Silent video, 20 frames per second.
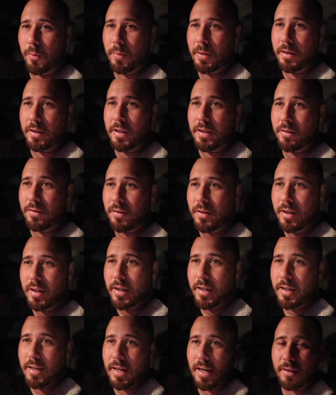I
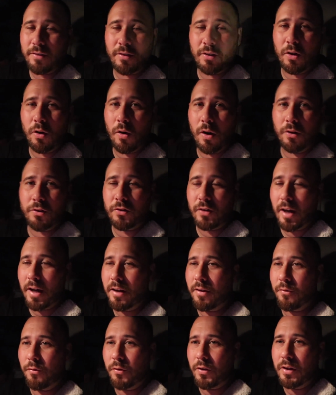mean, he, he has to go
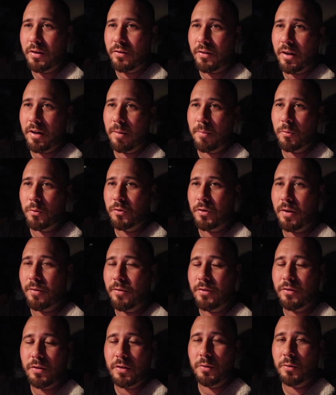outside and feed his animals
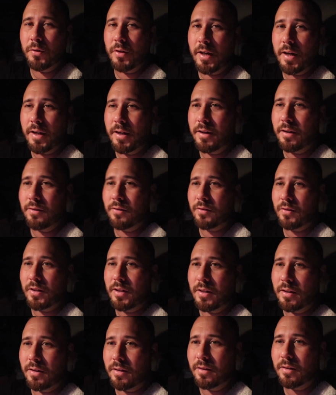every single day, and he's
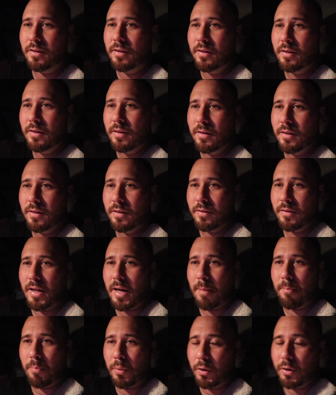seeing
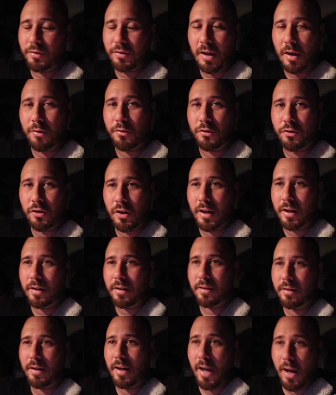that burnt down
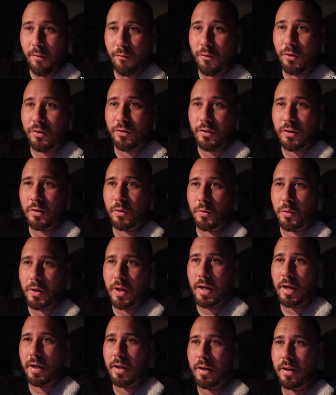shed every single
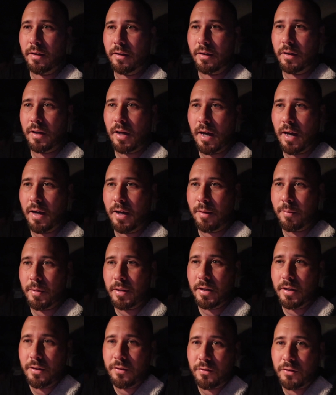day. And the guy, I
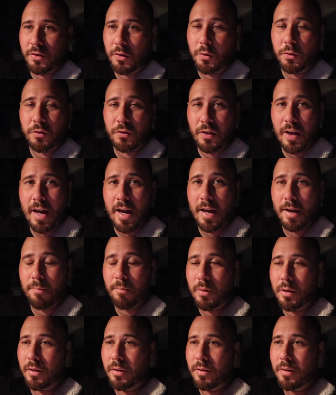mean, he's still sad,
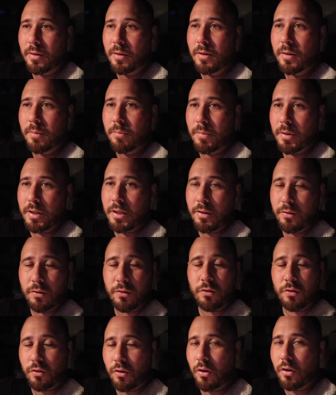but but he's a
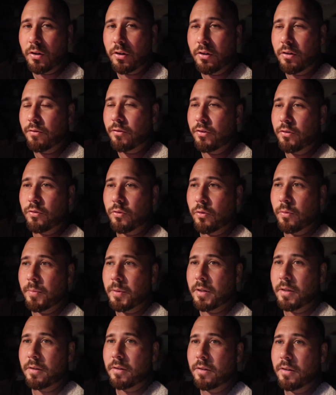strong individual,
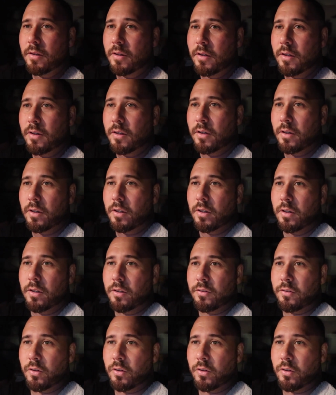man.